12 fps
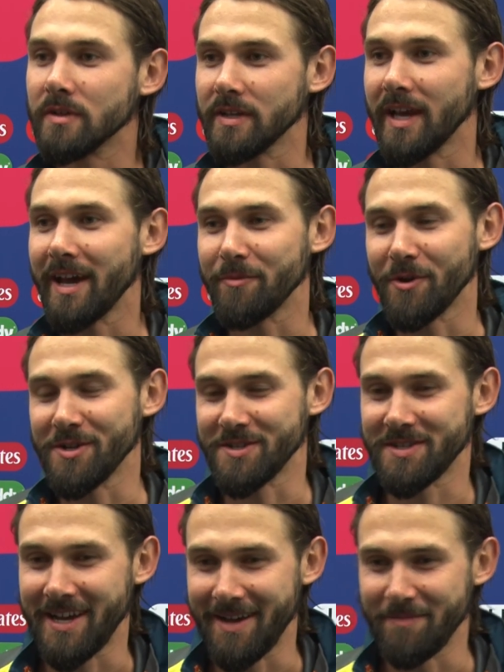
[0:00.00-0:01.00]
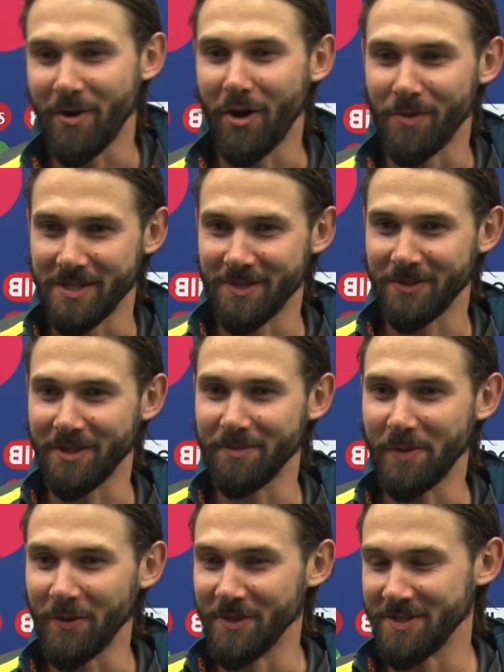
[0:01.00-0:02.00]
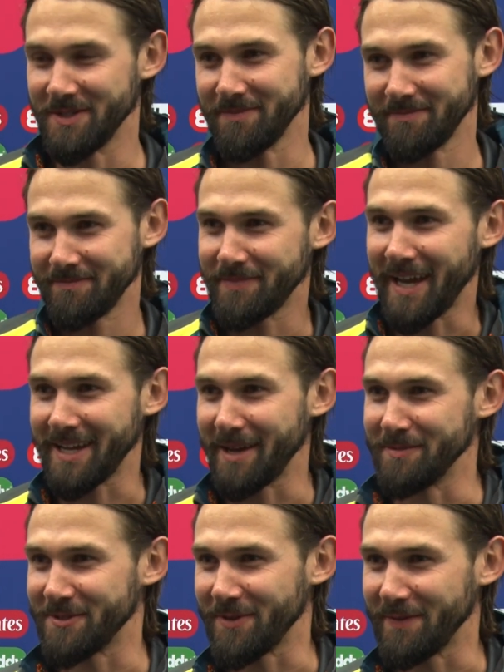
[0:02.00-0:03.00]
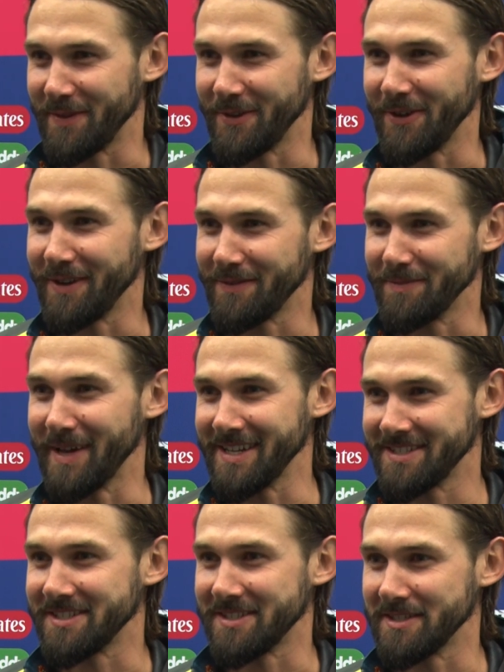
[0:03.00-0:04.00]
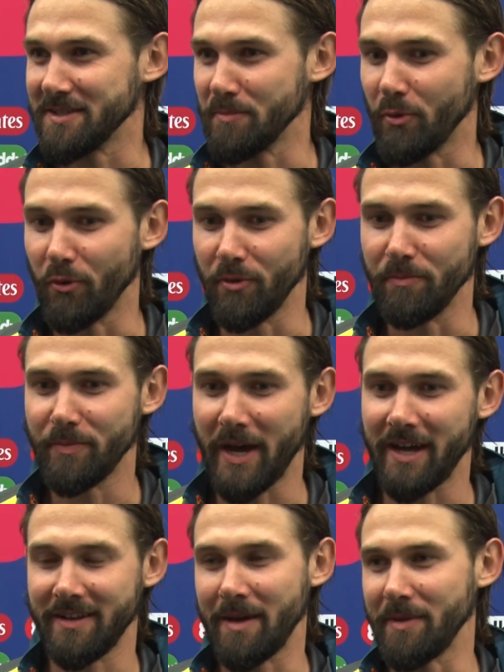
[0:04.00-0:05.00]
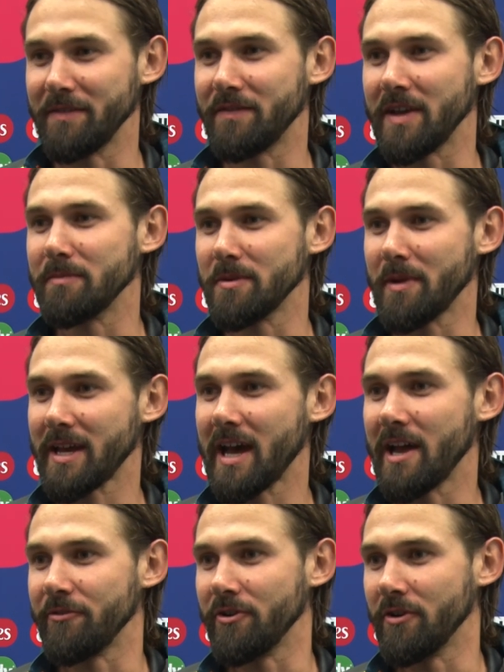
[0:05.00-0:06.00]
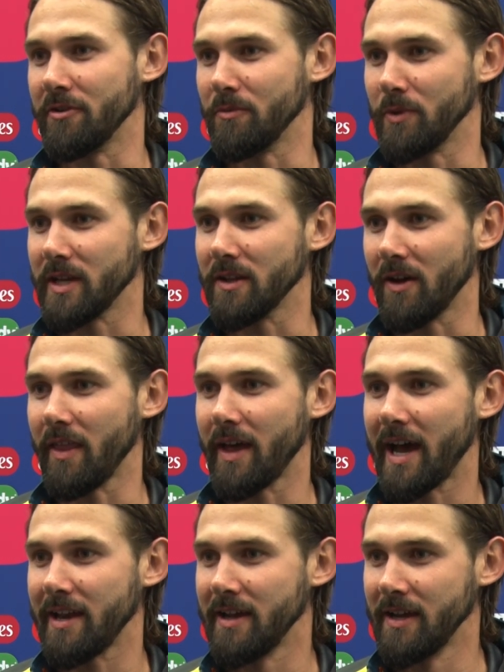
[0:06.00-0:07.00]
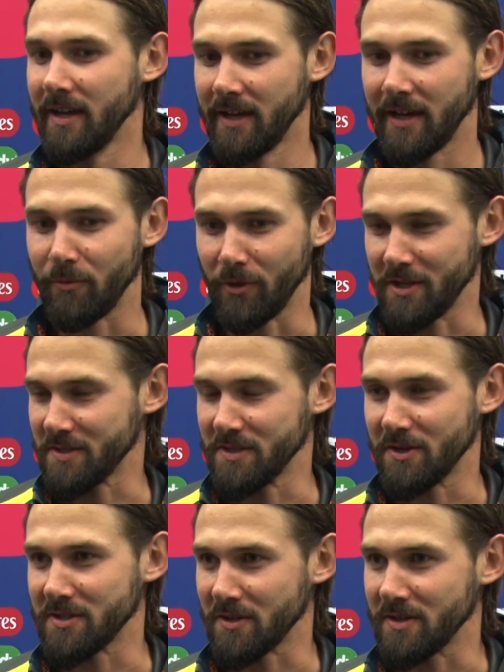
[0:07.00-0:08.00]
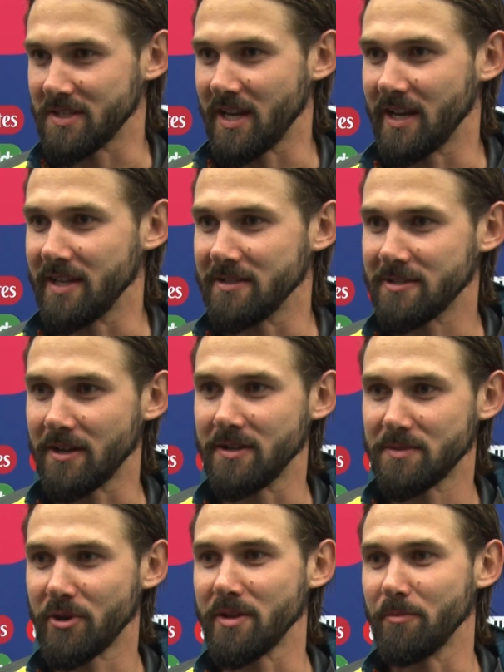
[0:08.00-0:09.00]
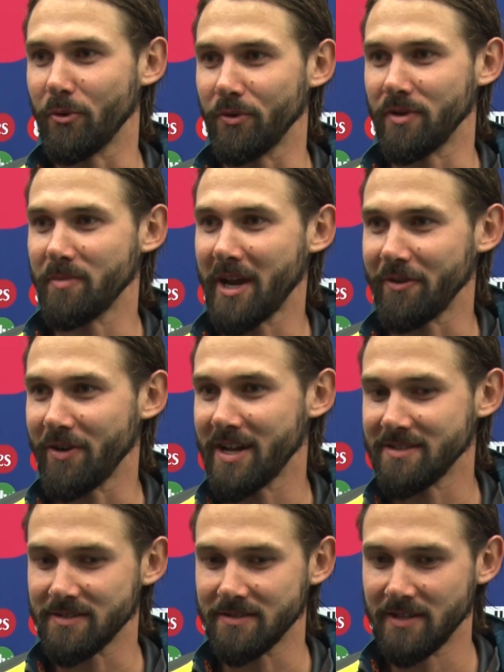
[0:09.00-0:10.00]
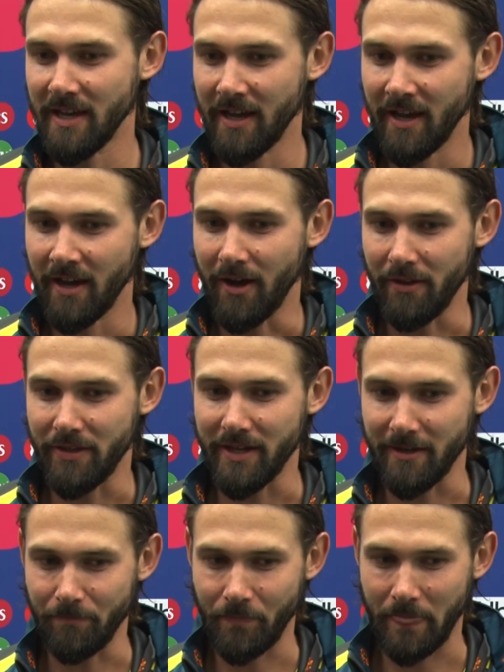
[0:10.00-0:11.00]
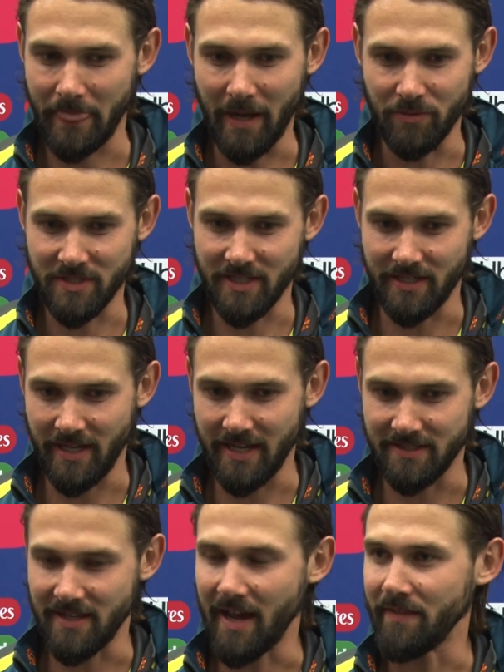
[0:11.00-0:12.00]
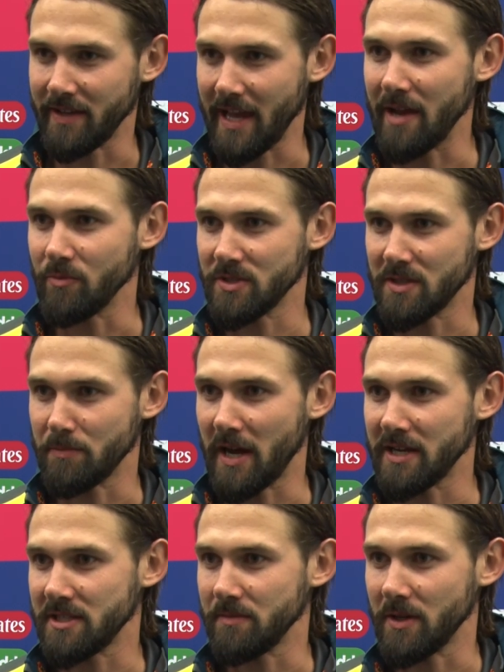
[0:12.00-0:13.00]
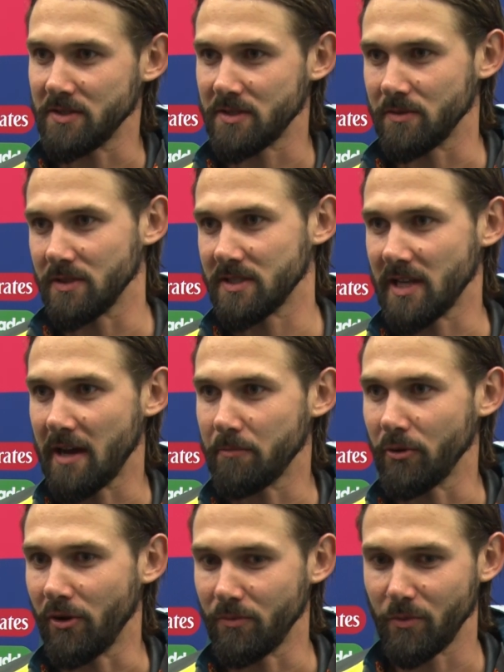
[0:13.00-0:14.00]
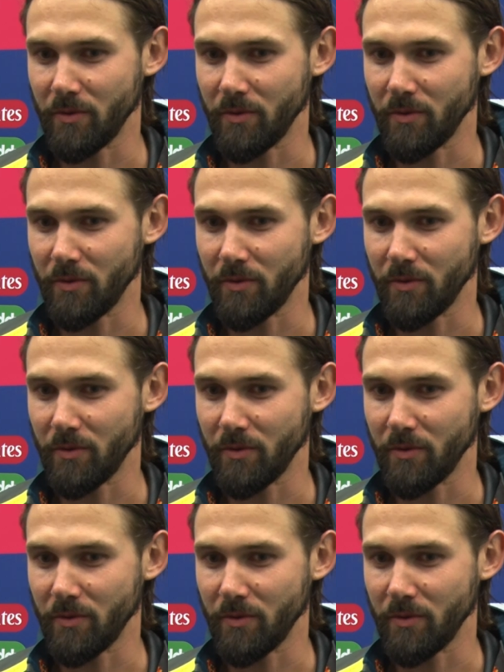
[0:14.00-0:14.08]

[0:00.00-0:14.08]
Yeah, it was. Um, I always look at the bowlers, and Pat Cummins three for thirty for me is just as important, but I mean for him to make a hundred on a wicket like that, we lost the toss and got sent in, so it's pretty important to make runs, and I think that was the head start in the game, was the partnership those two at the start put on.